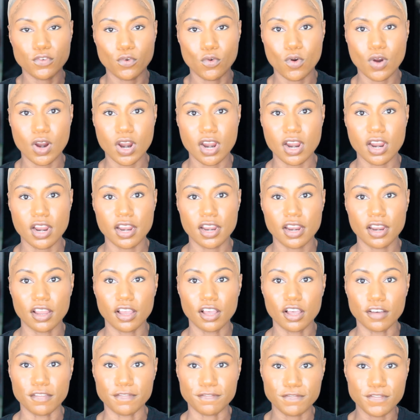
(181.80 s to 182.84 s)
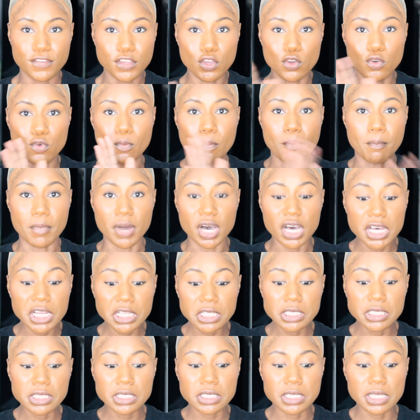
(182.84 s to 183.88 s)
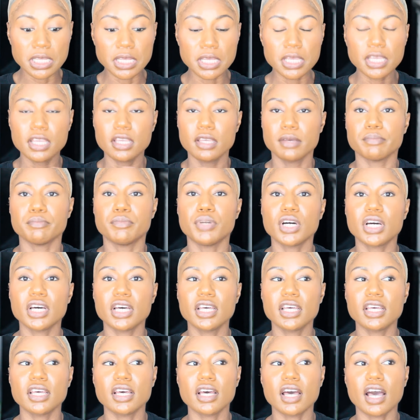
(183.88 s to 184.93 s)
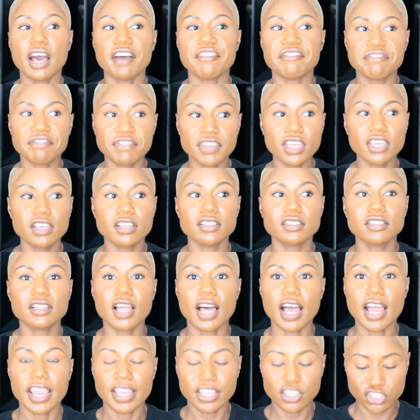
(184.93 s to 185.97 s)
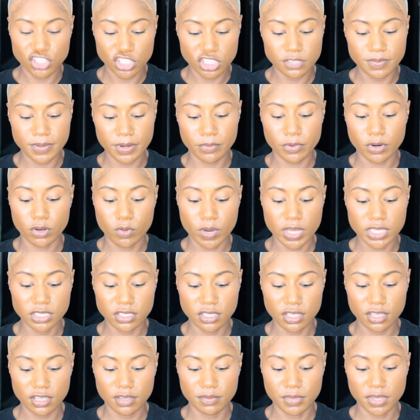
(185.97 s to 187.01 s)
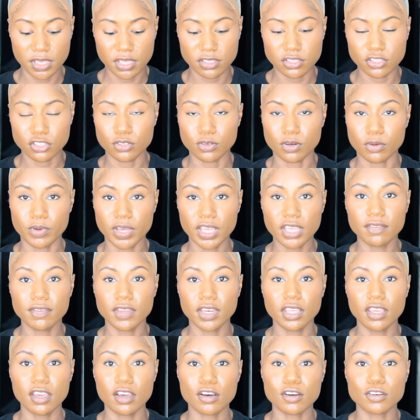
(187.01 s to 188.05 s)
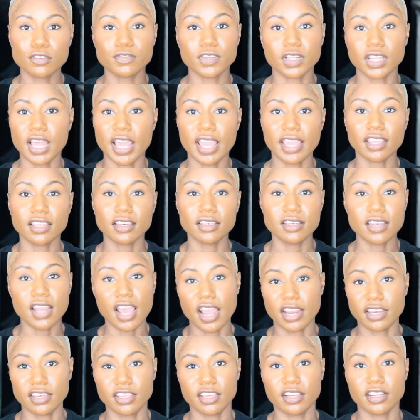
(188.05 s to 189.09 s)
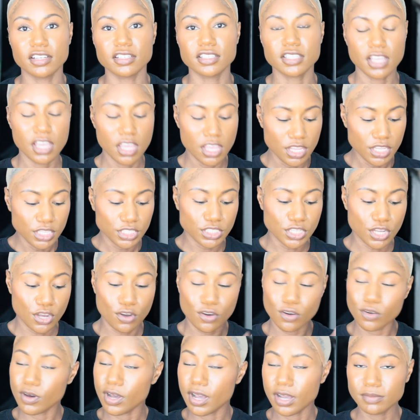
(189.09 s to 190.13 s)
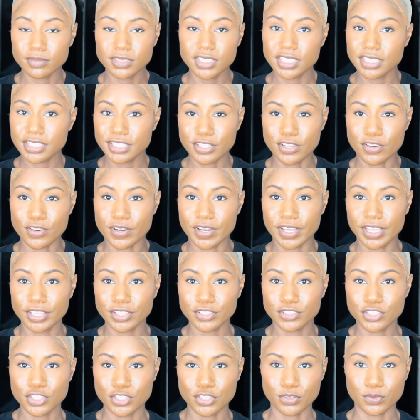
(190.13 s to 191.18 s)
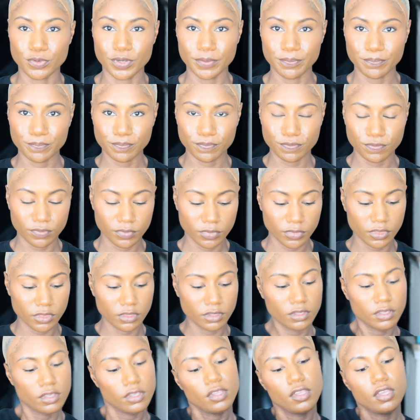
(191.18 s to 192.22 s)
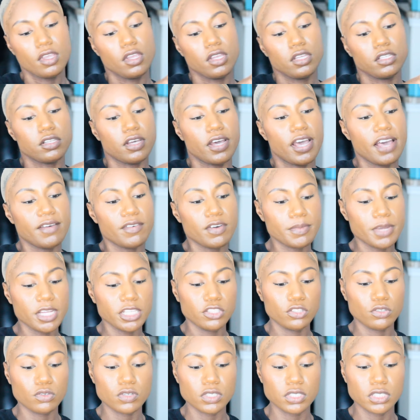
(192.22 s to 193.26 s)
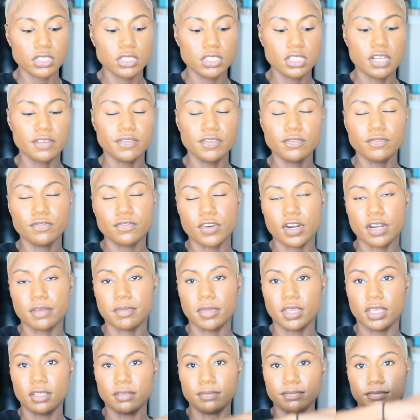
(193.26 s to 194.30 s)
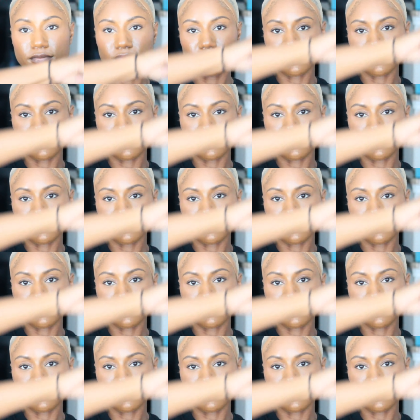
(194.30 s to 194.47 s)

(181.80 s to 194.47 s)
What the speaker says: for a few months, but I feel like she's been requesting me to do a wig video for like 9 years. So I'm just going to do it. So I have all my tools and stuff in front of me.